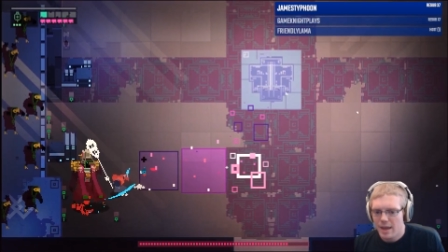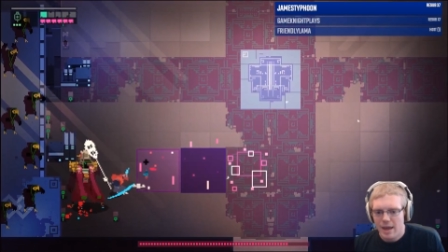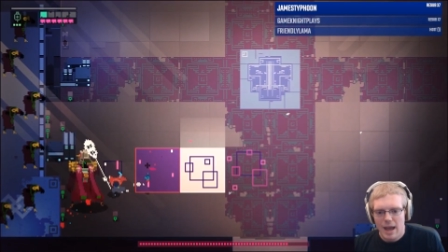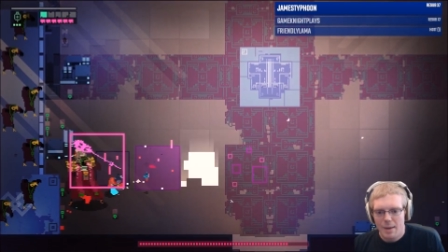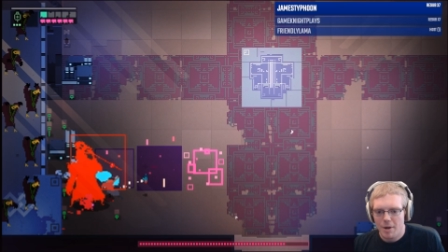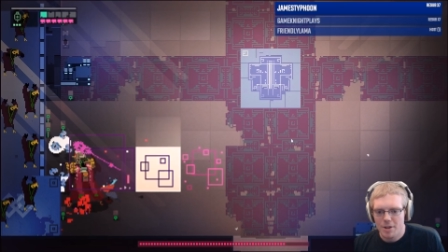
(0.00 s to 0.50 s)

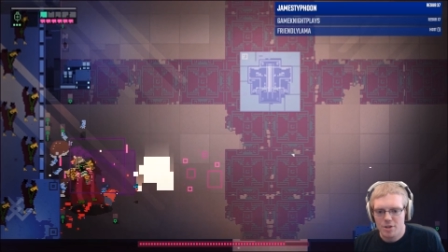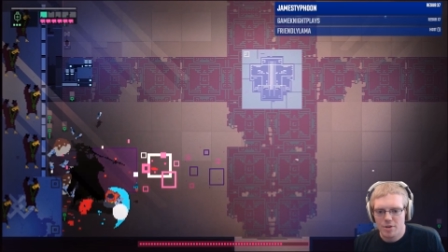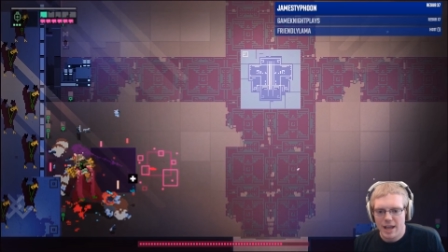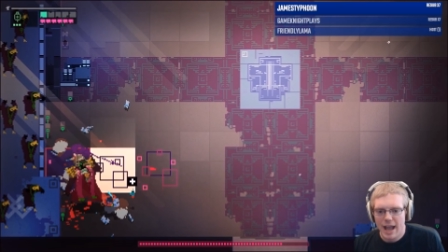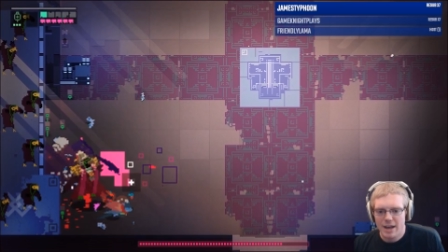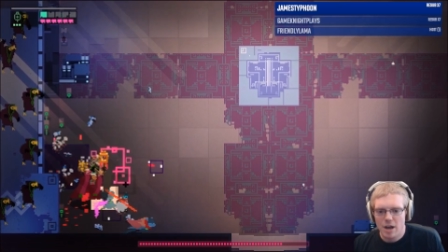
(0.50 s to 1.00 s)
I'm also
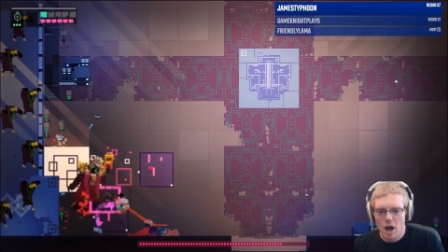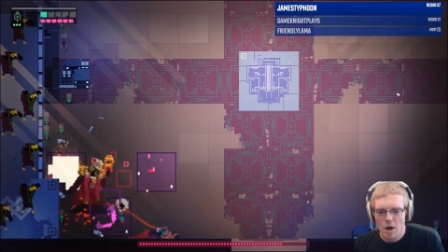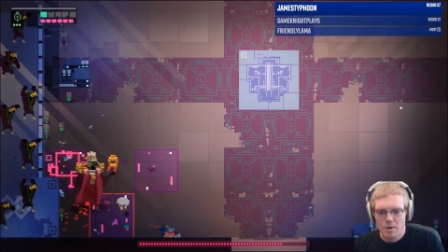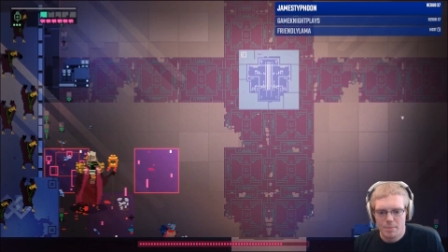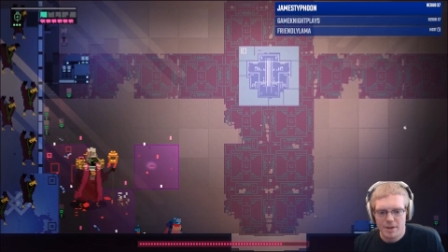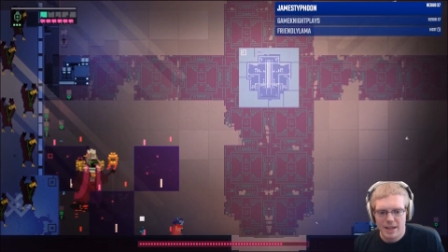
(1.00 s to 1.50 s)
kind of
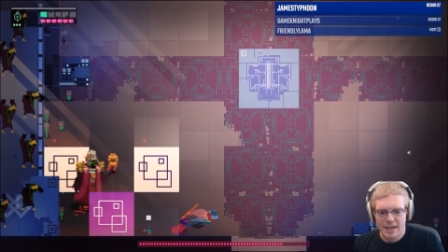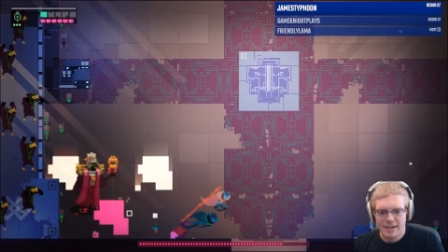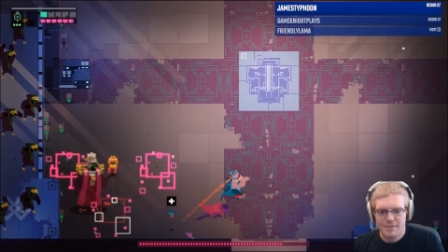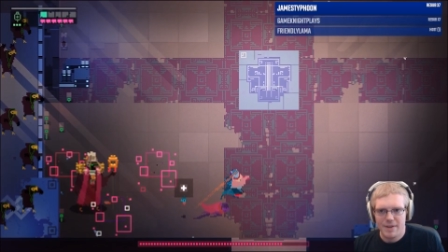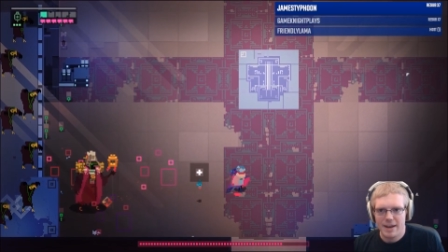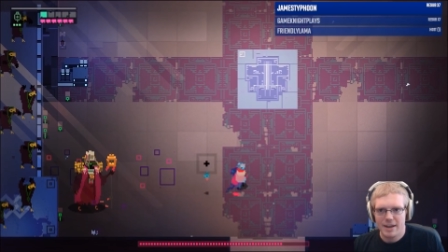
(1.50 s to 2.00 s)
horrible at
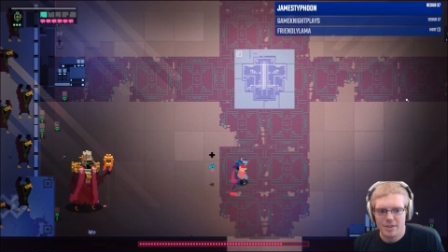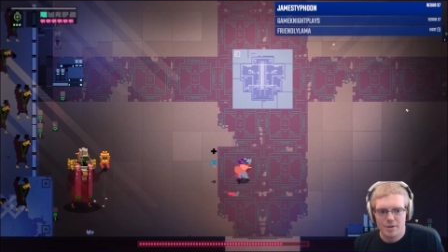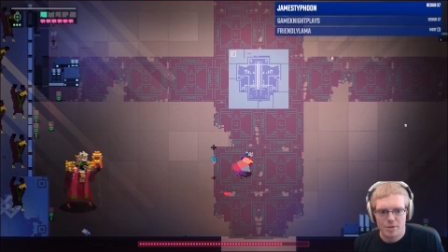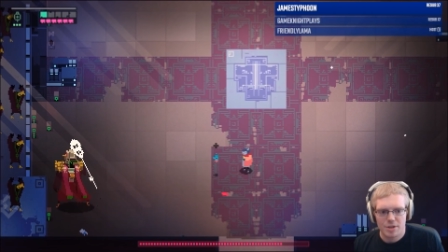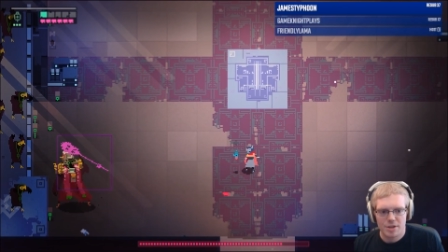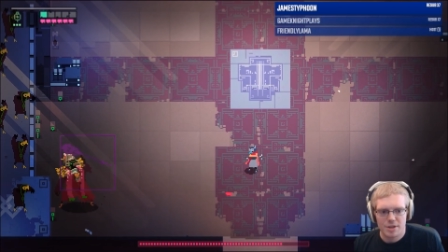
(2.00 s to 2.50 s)
evading
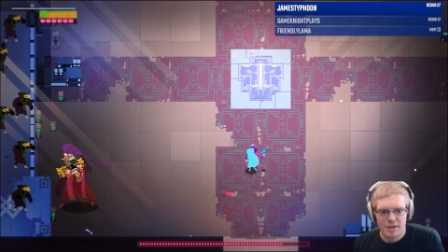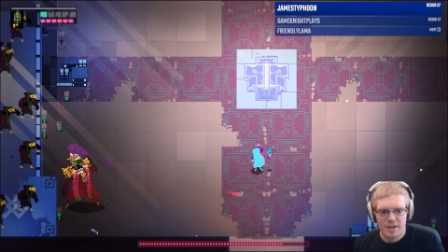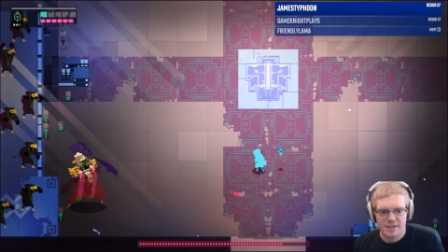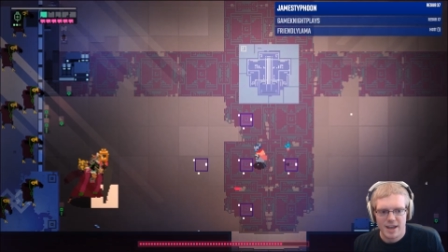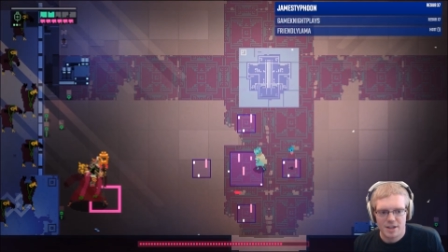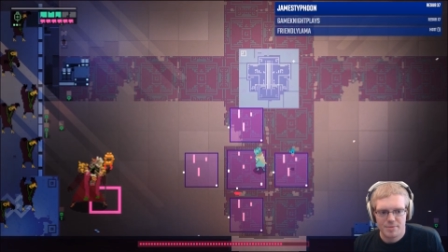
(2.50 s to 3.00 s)
those
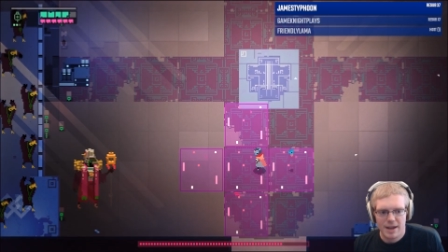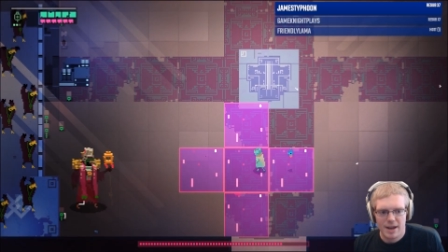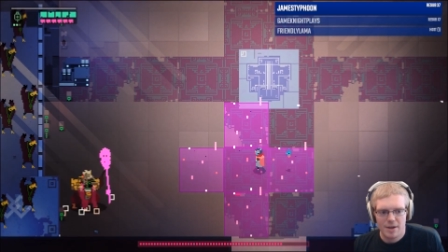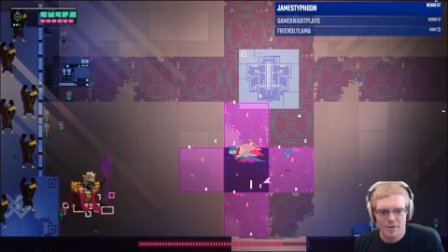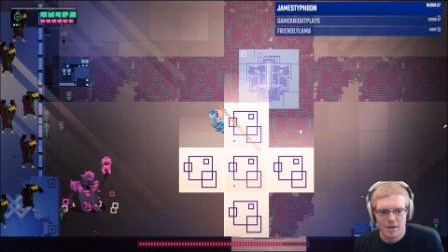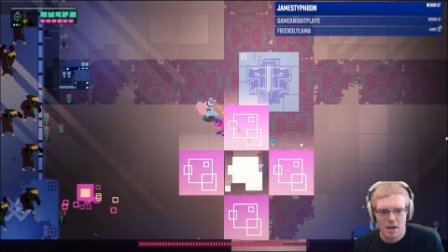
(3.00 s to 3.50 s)
attacks right
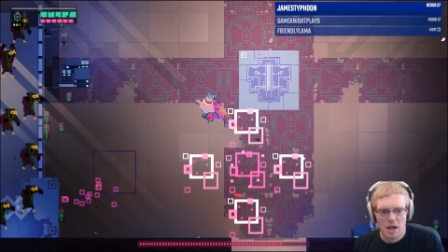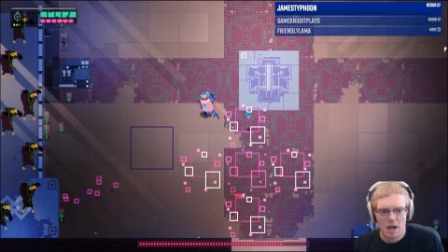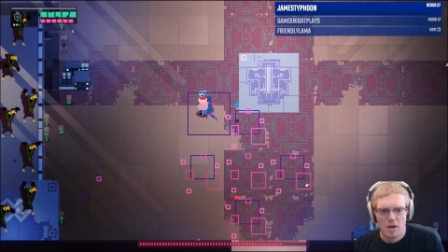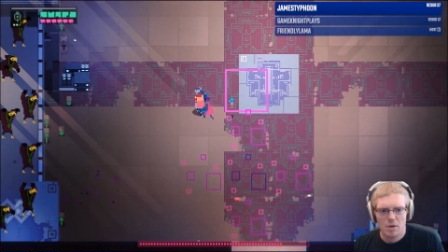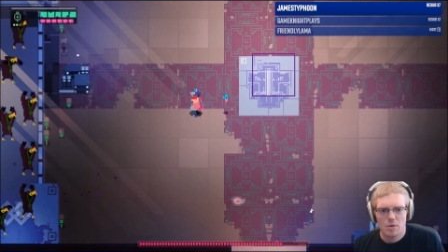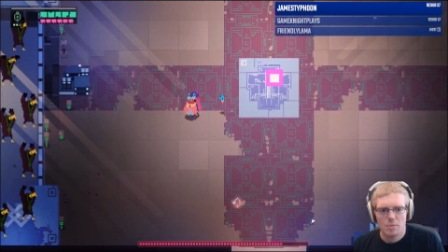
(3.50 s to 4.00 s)
now.
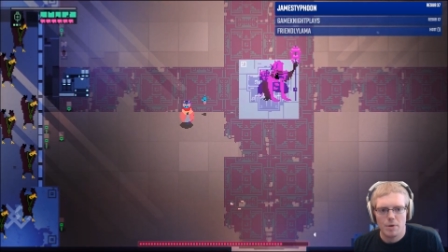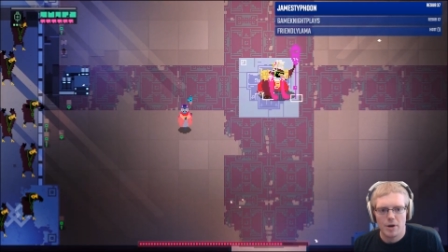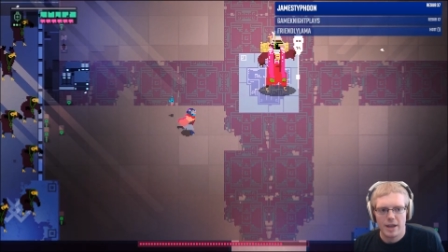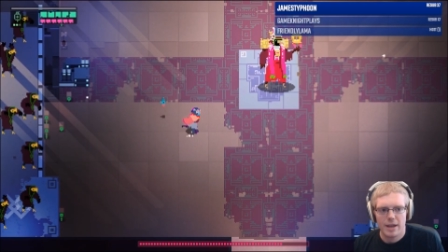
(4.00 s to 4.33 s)
Oh boy.